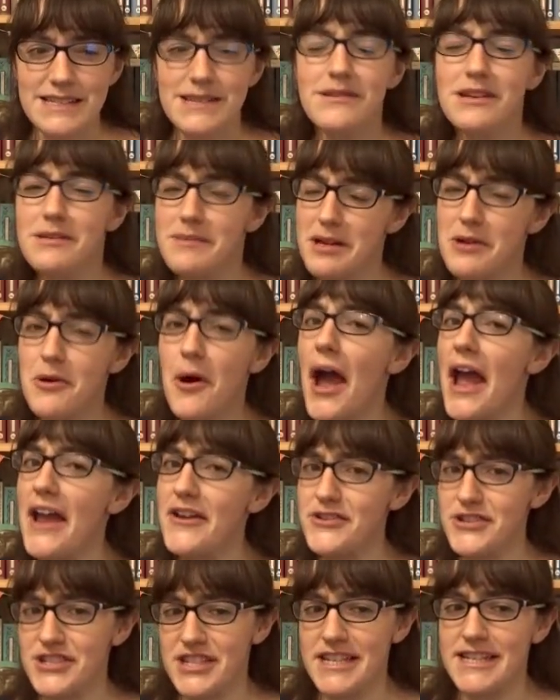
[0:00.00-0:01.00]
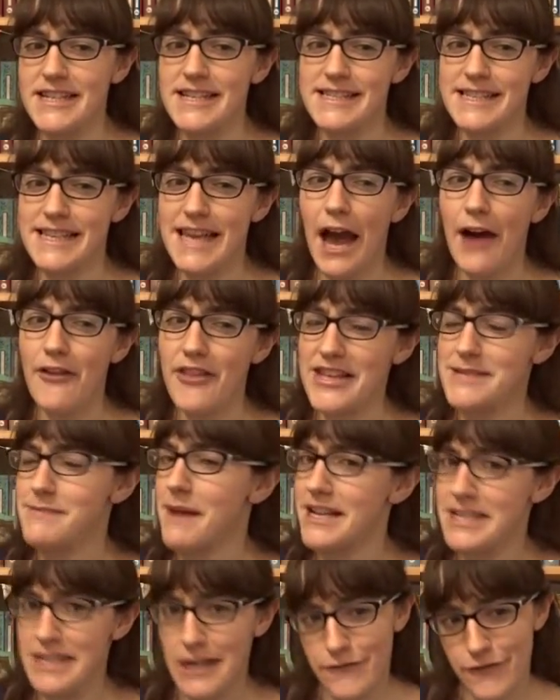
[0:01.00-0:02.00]
so I'm going to be quite interested to see how this
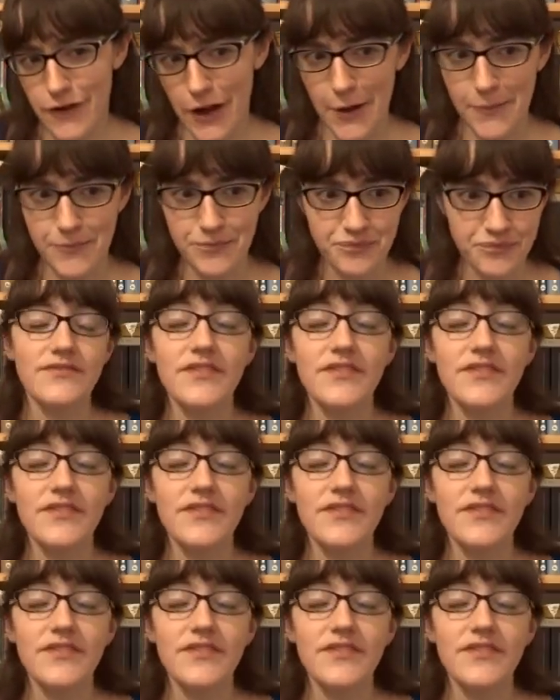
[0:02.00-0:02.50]
might differ.